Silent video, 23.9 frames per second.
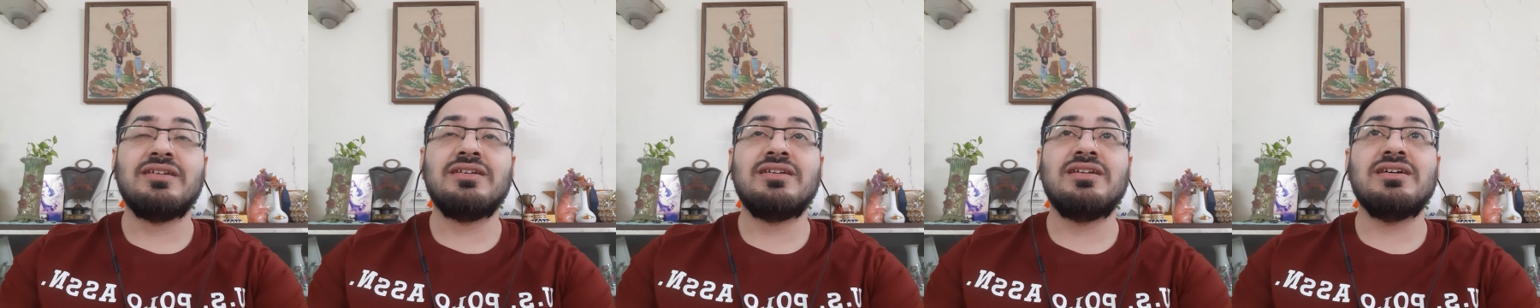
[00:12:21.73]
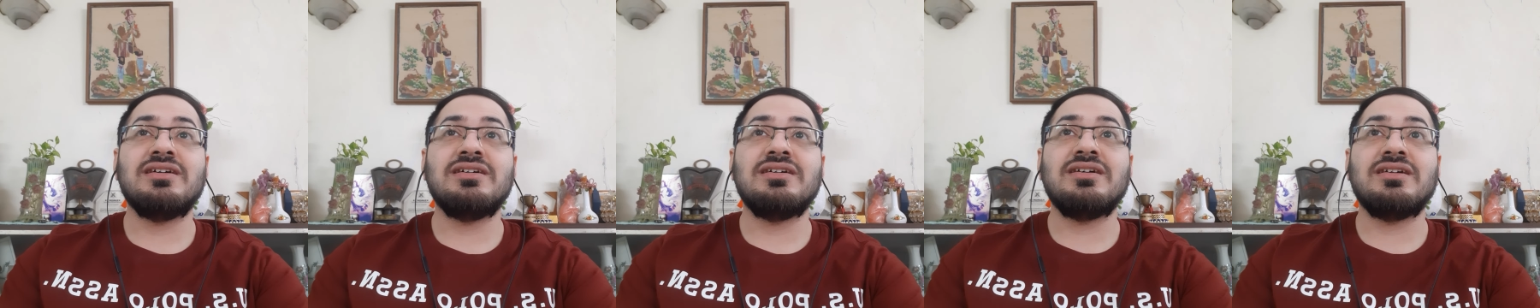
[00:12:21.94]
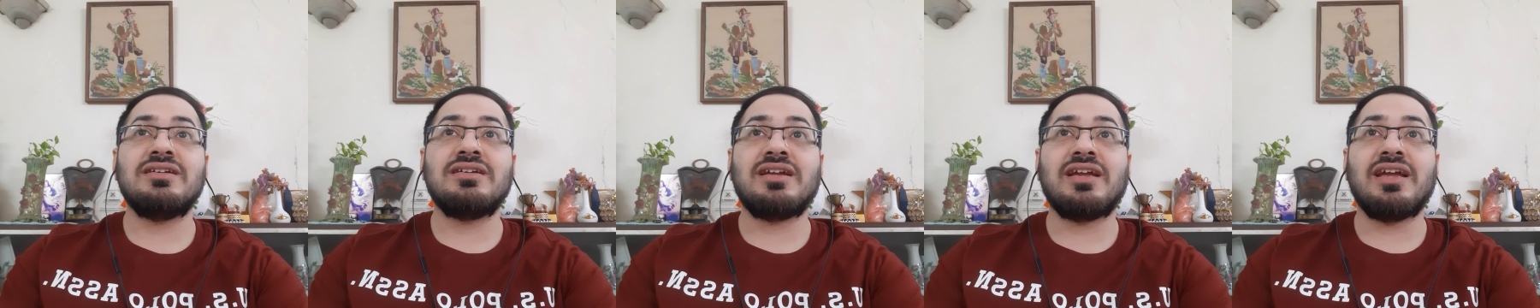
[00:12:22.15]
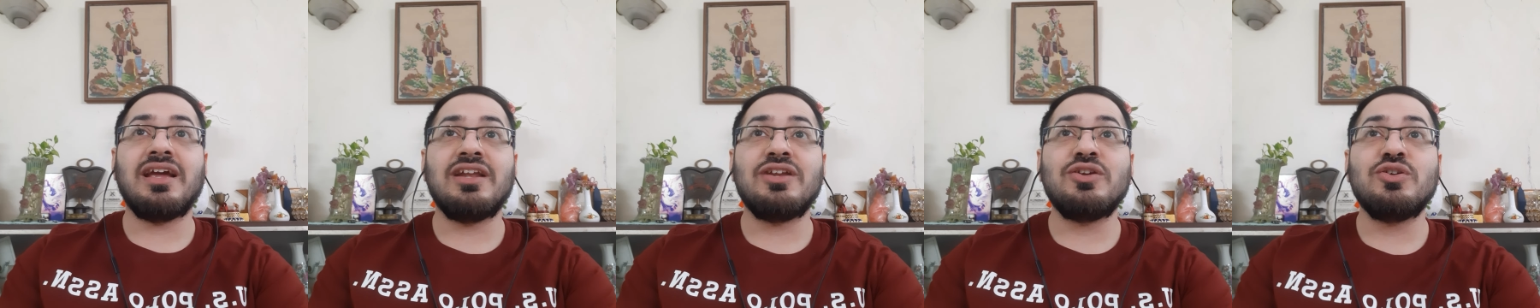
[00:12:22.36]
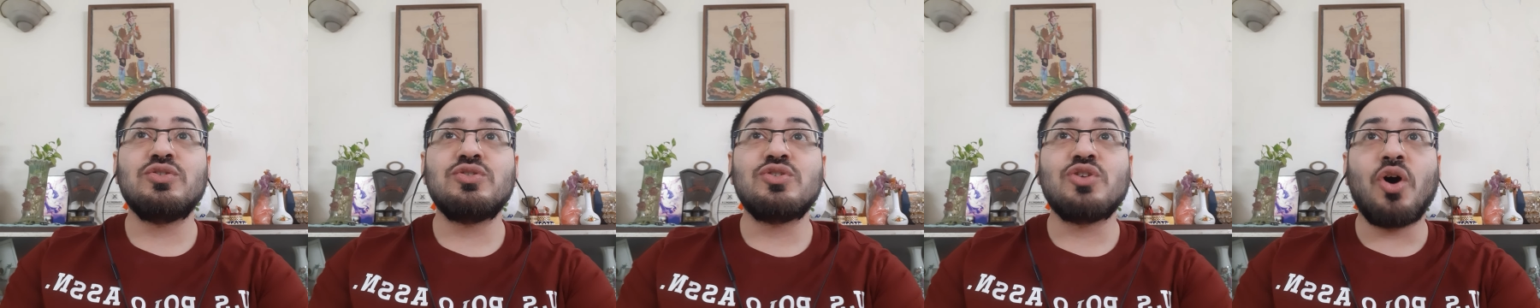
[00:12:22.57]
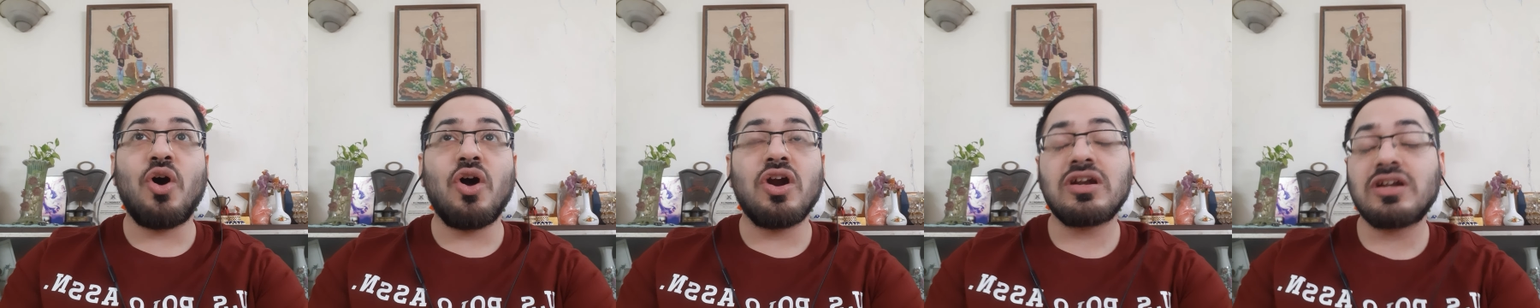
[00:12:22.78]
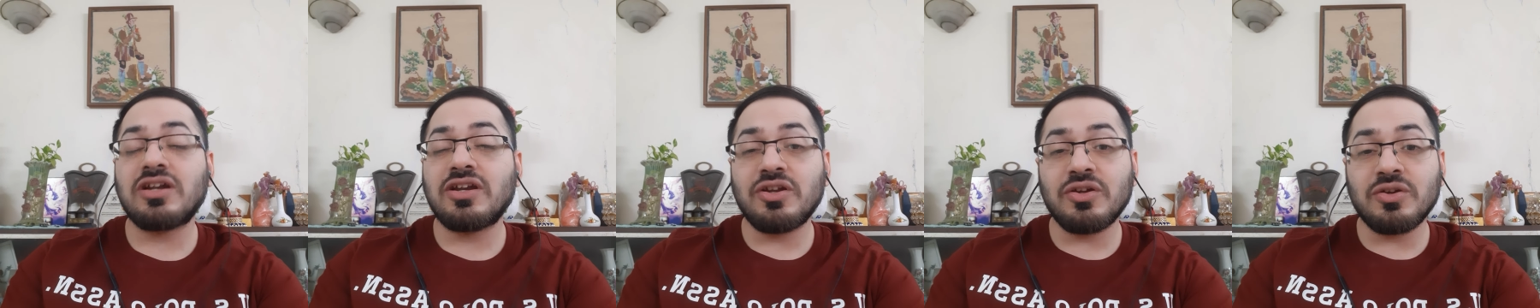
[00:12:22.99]
Can you
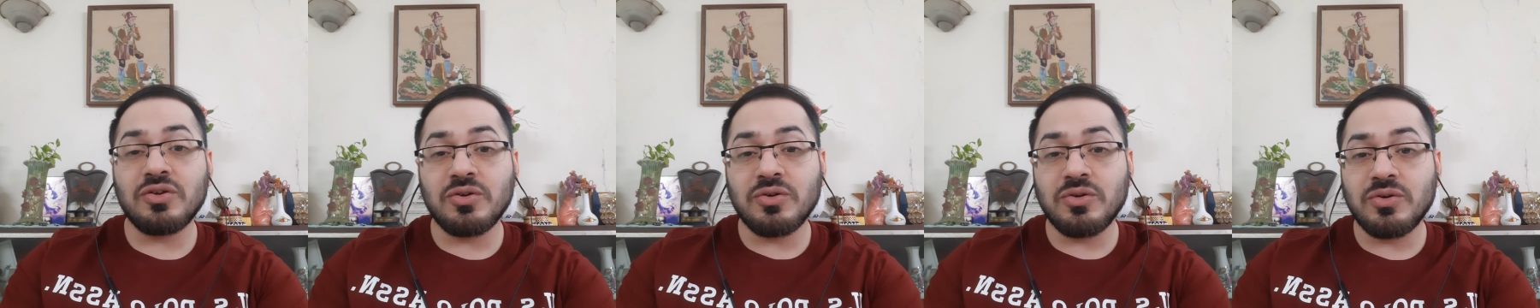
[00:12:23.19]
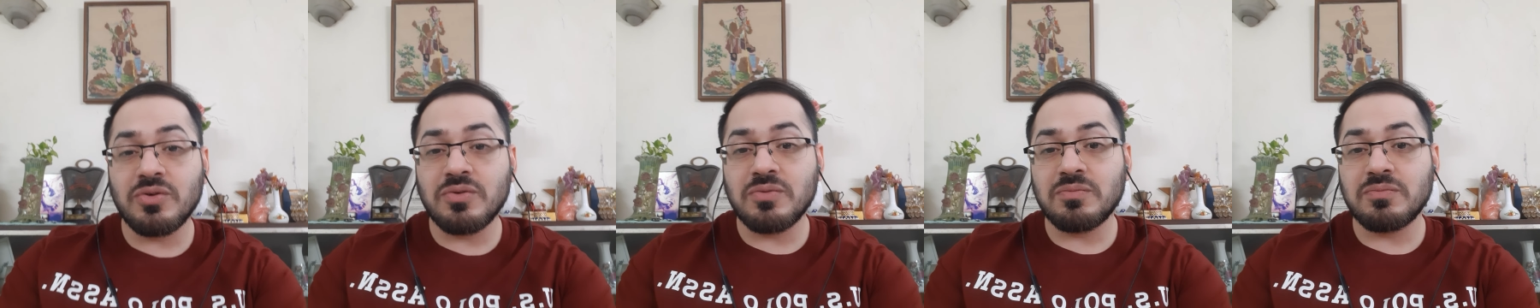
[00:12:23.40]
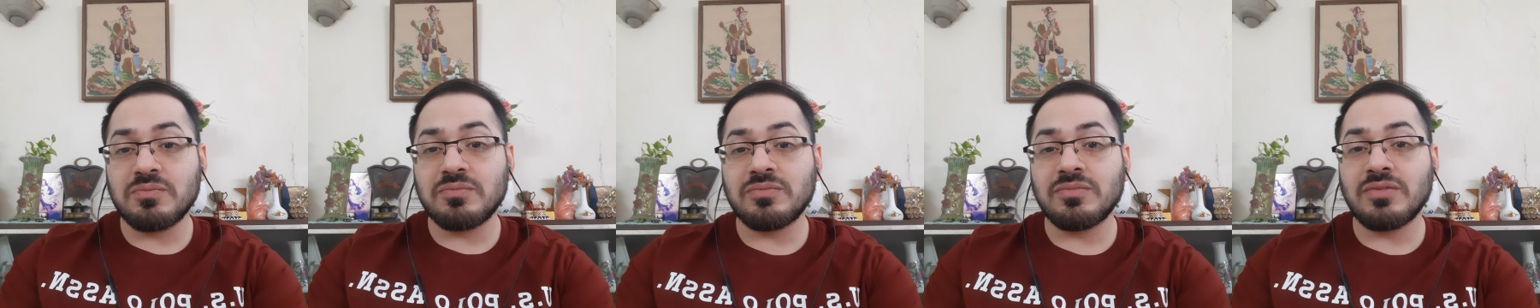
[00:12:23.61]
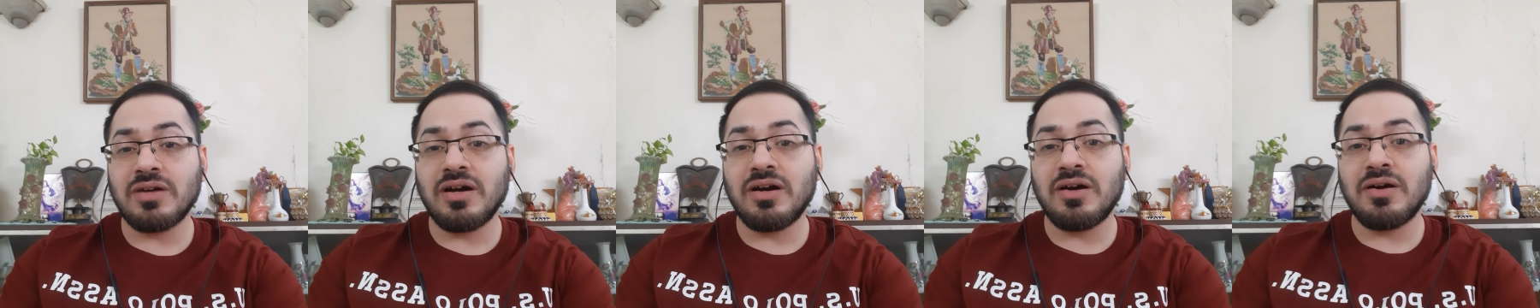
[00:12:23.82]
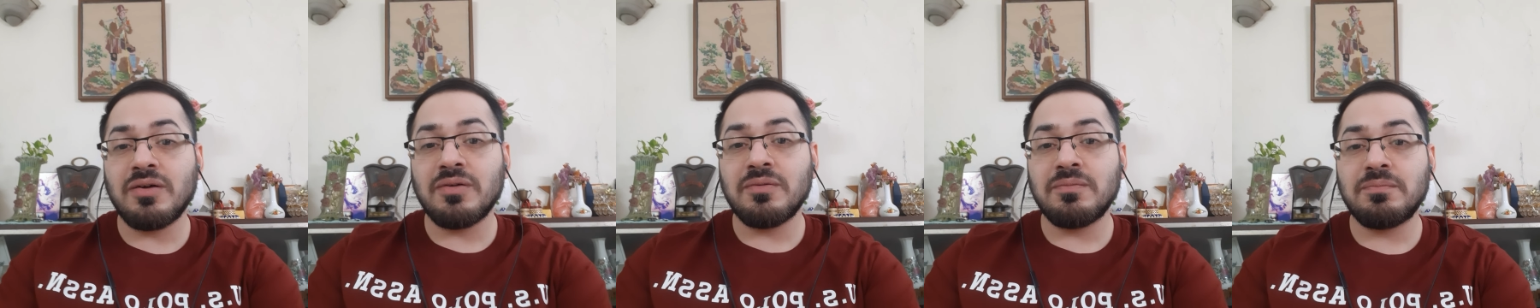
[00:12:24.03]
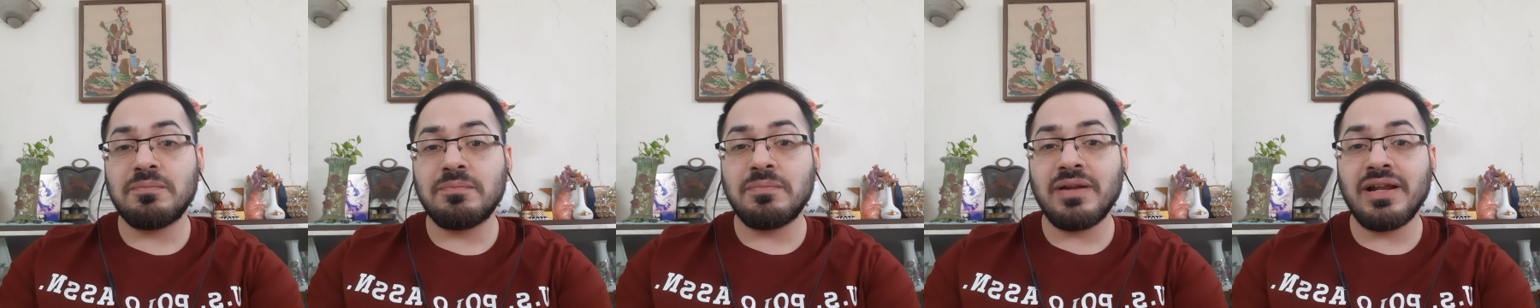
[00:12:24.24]
not, you know,